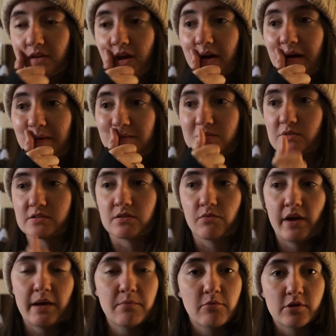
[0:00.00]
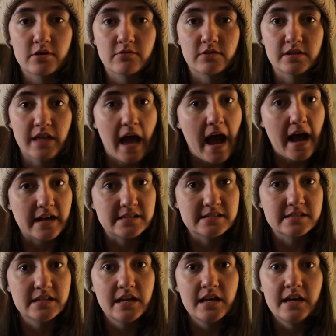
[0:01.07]
so it's a way more
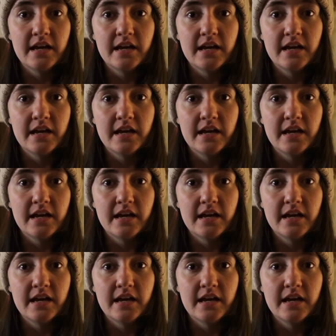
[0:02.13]
relaxed